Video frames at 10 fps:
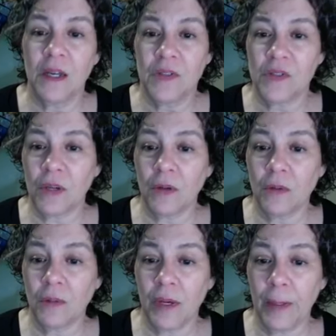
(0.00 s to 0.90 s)

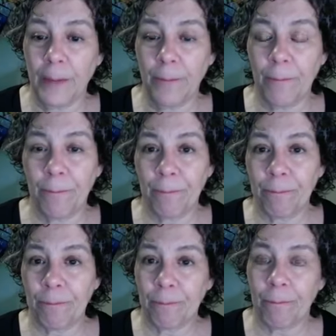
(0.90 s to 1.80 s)
So um,
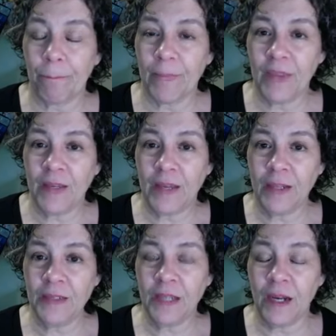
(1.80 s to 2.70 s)

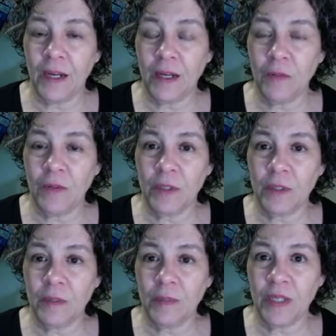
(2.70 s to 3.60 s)
again, I
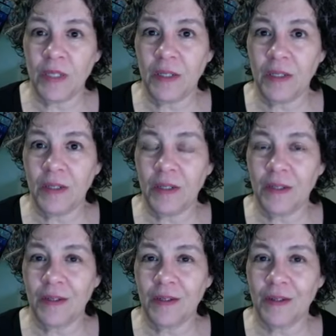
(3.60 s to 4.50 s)
will
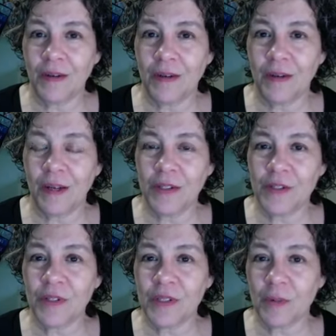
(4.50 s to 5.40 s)
be
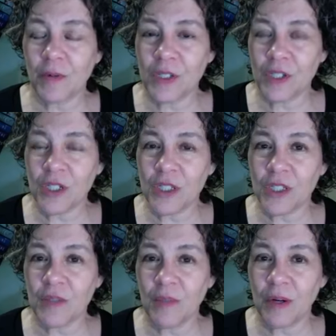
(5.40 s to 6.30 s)
answering some questions
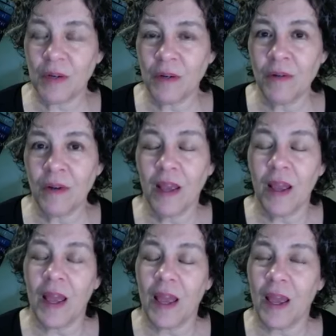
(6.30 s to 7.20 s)
tomorrow
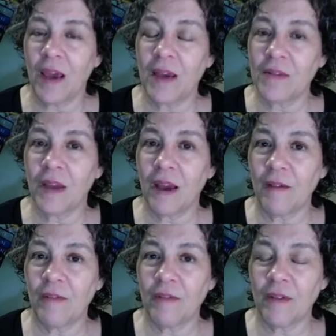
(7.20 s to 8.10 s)
and
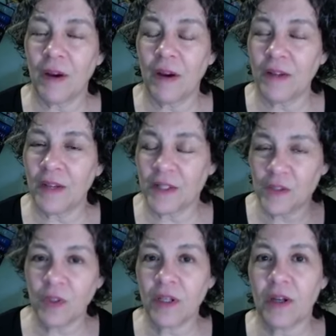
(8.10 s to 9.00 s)
have uh, next
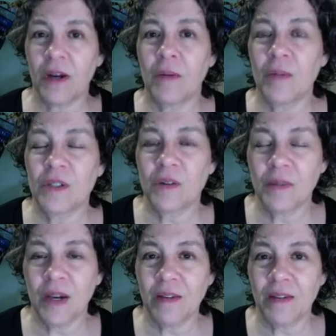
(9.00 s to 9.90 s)
week I'll be doing
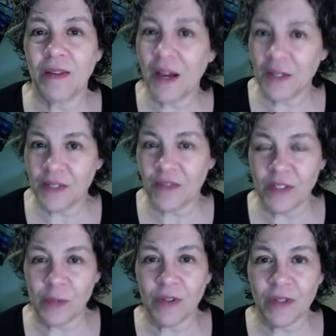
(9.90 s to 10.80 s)
my last
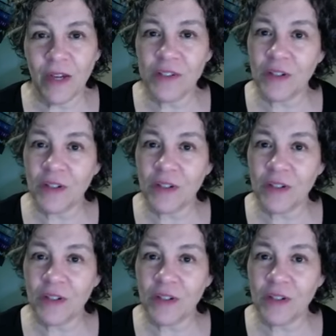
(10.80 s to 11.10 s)
Facebook Lives.